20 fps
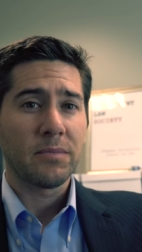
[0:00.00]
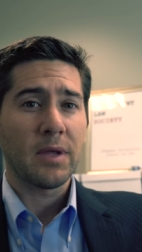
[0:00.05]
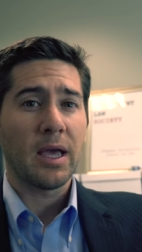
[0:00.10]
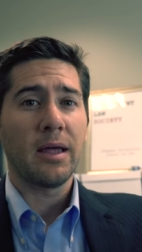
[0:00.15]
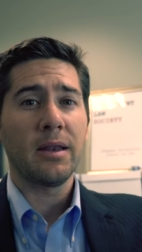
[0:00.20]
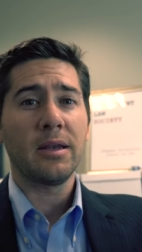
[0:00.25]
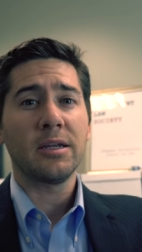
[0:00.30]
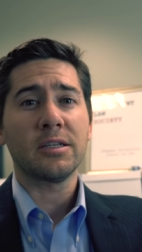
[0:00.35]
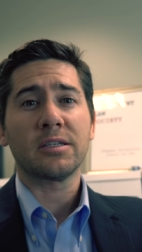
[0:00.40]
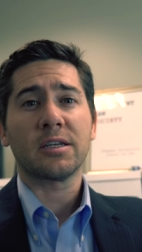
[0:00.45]

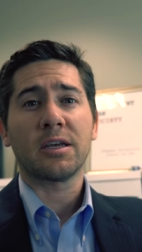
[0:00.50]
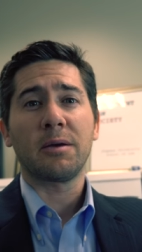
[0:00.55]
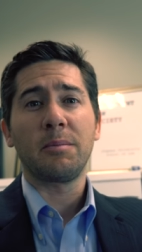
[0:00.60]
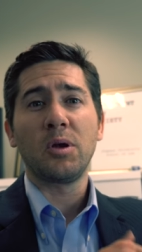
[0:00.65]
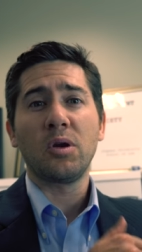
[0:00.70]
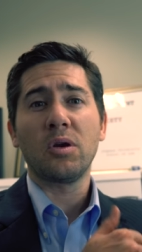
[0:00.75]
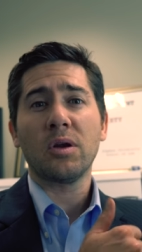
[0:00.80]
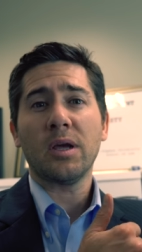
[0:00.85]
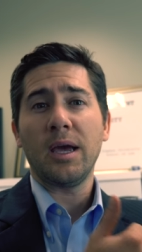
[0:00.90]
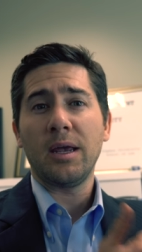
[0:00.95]
and it's
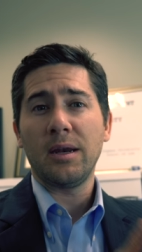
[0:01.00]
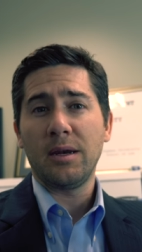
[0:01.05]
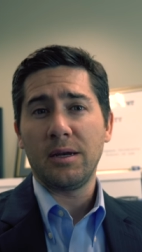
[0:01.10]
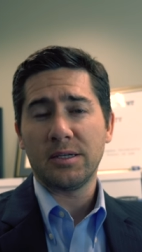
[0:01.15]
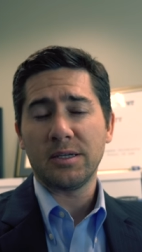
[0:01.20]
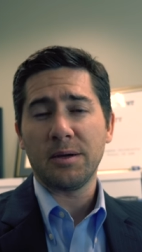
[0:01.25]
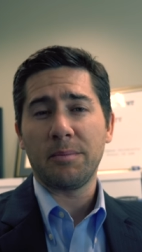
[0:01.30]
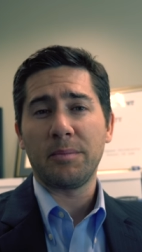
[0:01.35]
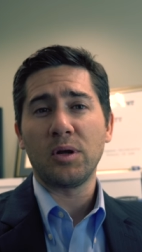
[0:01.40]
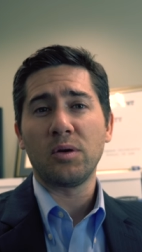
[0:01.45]
communicated
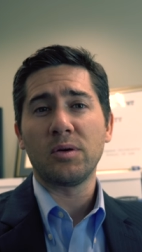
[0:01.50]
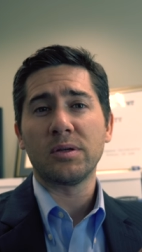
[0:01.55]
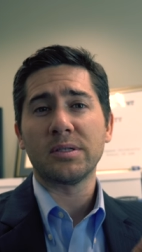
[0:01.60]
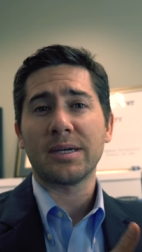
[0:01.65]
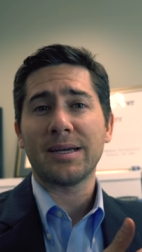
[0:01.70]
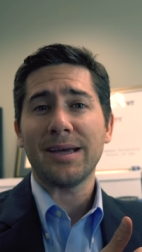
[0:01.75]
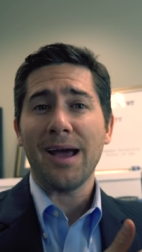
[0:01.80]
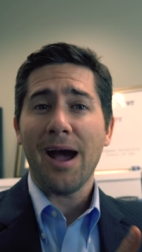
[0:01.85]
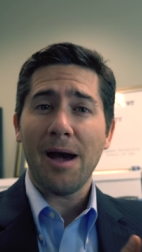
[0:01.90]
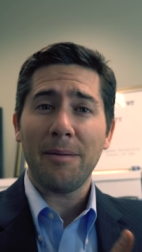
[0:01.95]
to somebody who has
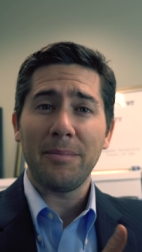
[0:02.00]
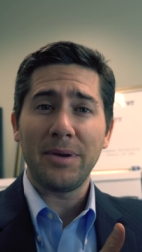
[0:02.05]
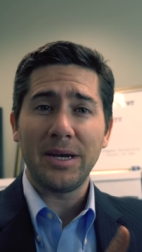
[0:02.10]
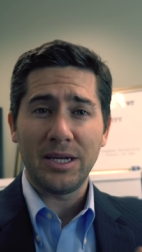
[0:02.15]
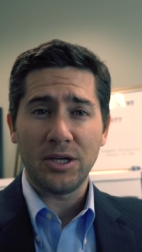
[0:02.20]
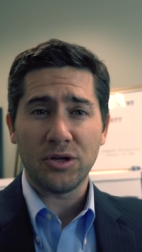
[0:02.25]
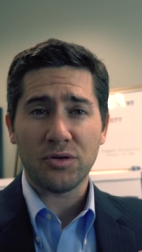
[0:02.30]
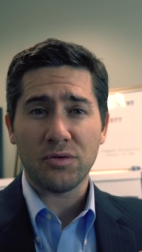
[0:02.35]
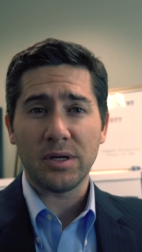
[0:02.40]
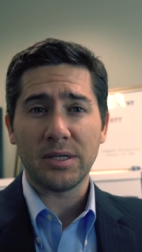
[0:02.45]
a common
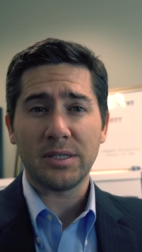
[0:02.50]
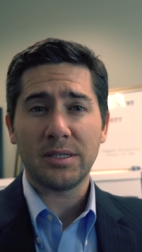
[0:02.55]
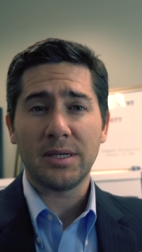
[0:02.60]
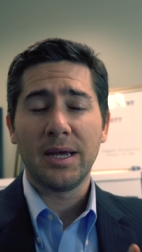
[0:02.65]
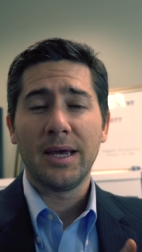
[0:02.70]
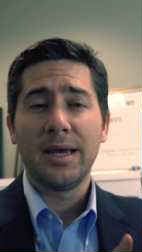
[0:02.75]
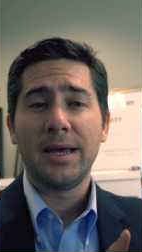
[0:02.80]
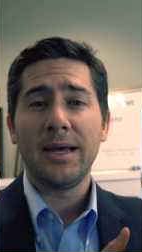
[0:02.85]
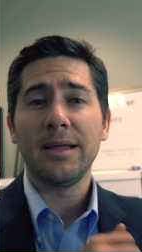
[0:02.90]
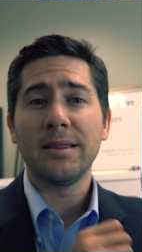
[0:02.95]
interest
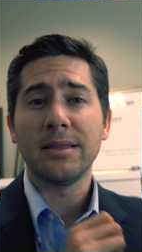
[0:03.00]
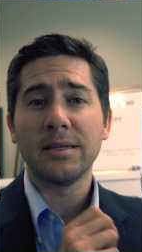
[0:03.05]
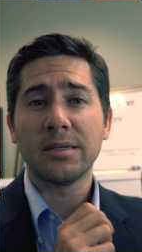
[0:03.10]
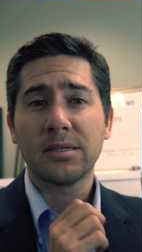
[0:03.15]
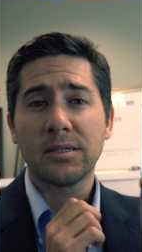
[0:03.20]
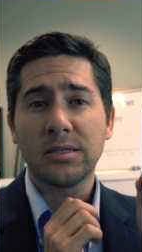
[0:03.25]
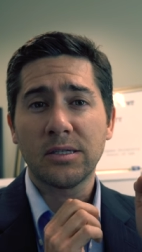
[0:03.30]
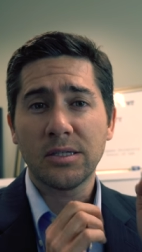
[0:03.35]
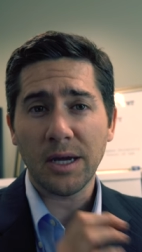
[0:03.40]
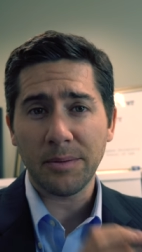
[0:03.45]
in the
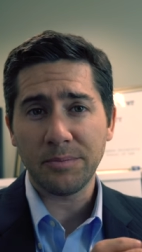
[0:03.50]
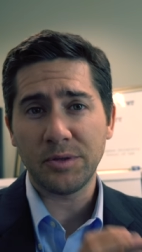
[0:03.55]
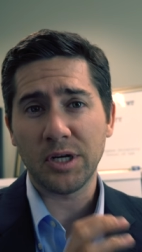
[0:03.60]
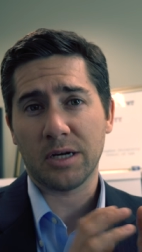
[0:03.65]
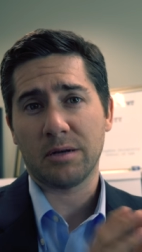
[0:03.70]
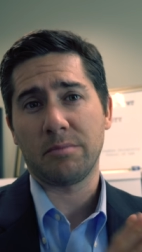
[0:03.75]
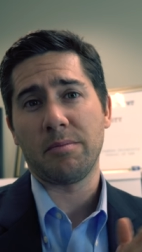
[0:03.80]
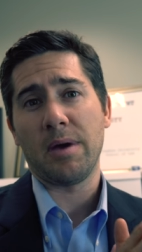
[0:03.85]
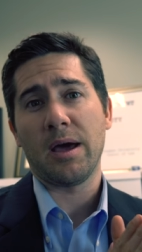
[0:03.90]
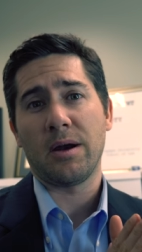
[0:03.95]

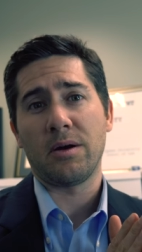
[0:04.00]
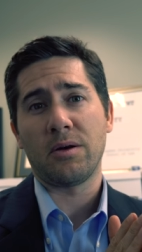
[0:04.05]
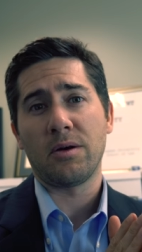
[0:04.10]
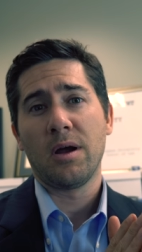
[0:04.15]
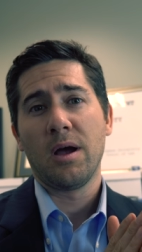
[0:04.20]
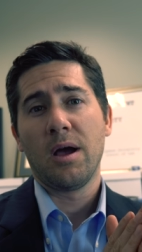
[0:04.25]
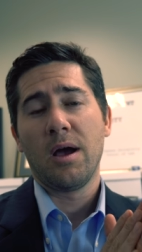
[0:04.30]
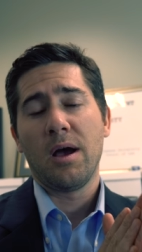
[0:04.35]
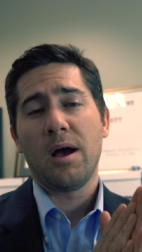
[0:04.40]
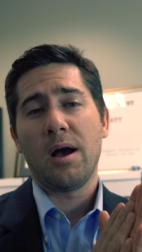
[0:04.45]
subject
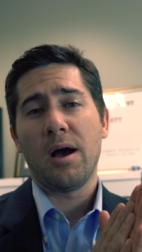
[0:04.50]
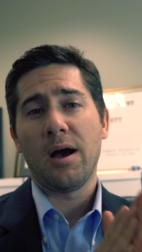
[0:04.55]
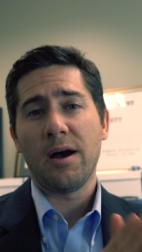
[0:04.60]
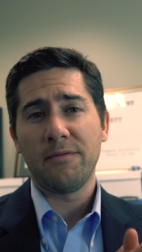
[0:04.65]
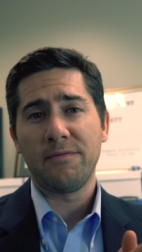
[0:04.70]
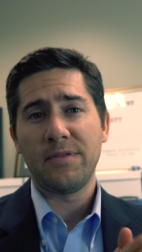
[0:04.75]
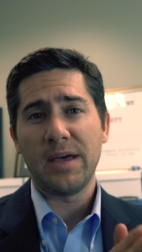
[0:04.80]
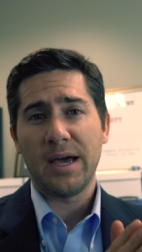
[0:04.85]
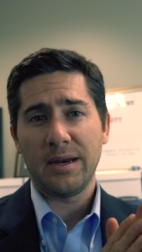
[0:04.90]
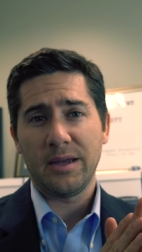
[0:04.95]
matter
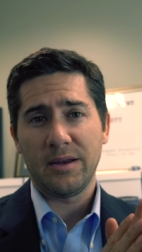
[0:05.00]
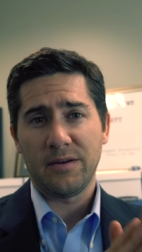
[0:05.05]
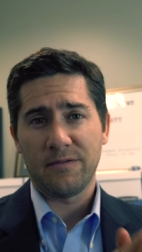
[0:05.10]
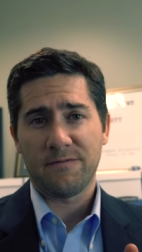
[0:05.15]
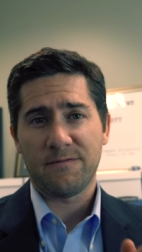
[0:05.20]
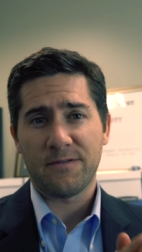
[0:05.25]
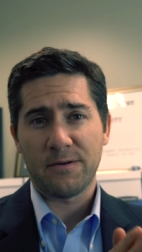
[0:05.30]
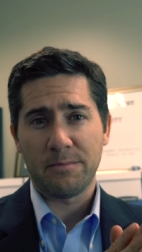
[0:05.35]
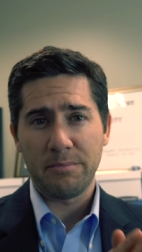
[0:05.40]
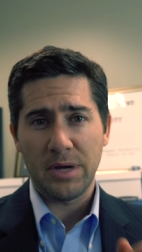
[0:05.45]
of that
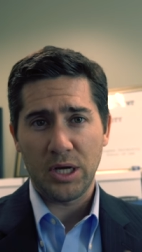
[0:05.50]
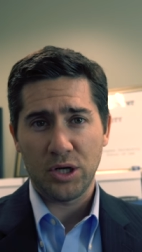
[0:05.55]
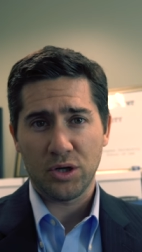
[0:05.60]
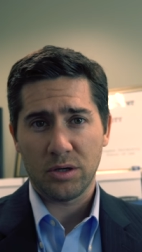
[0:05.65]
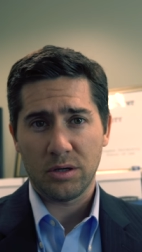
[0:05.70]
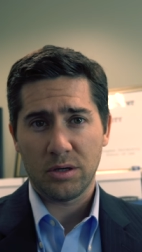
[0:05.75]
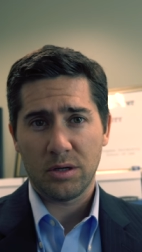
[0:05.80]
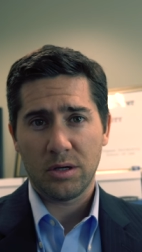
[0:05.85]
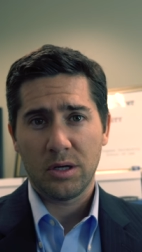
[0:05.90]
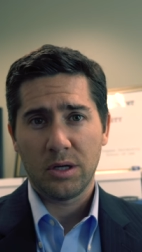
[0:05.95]

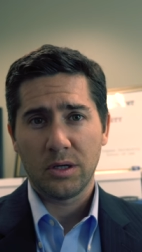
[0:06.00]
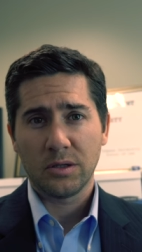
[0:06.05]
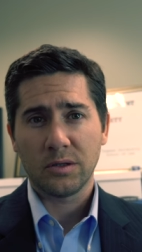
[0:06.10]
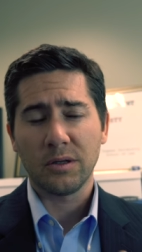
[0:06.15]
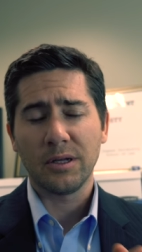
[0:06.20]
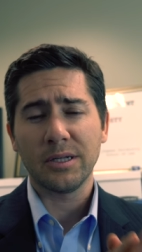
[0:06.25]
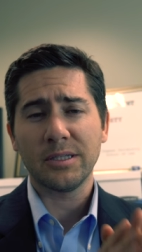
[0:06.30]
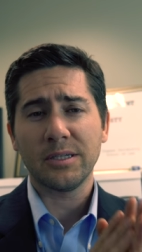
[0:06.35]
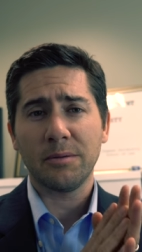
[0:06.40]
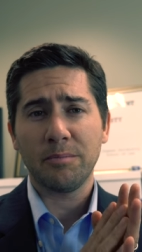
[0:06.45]
information.
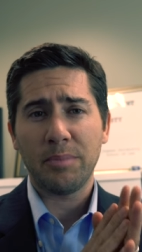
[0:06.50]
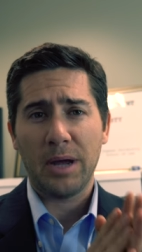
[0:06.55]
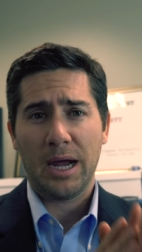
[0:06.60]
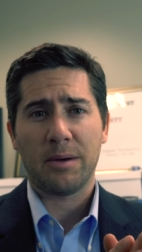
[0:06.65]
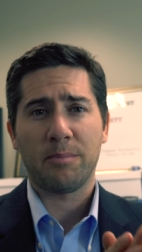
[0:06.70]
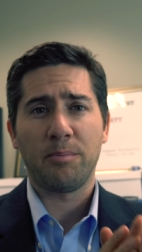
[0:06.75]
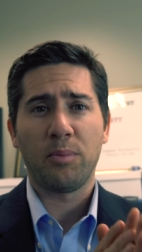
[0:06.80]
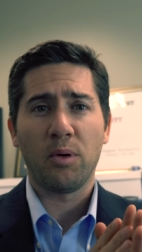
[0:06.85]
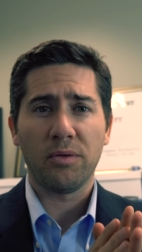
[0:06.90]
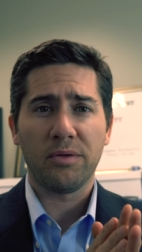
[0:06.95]
So let's
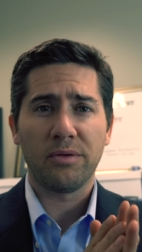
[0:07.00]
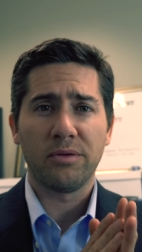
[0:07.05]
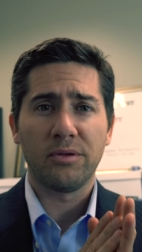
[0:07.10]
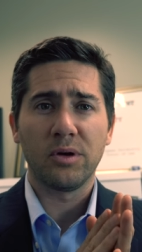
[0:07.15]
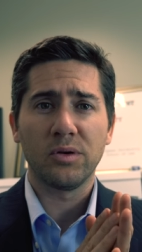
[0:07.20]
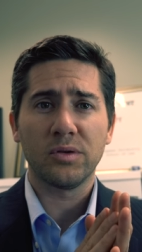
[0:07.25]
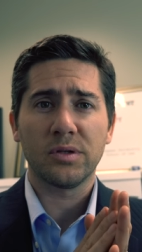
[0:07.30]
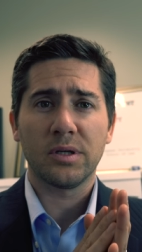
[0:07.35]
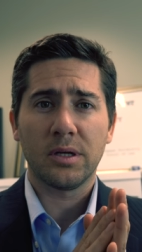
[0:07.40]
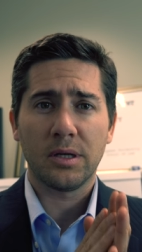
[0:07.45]
unpack both of
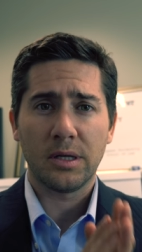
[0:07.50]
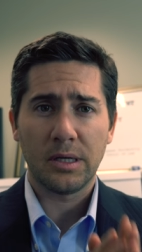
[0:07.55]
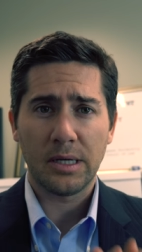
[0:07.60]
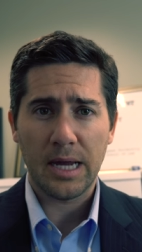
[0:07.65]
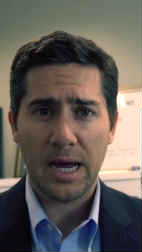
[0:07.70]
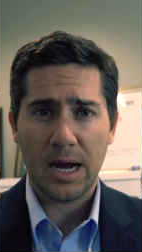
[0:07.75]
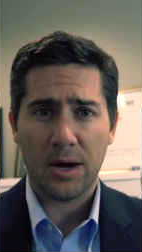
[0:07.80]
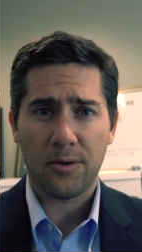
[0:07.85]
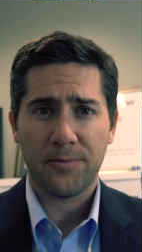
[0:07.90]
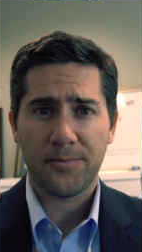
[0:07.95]
those
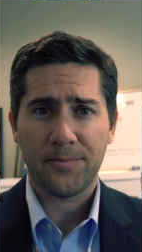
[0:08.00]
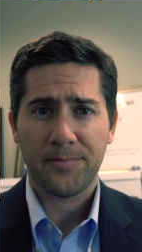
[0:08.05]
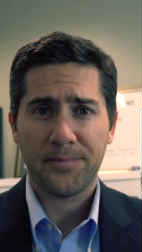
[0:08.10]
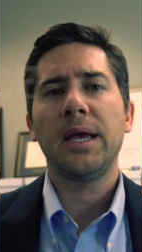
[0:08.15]
now.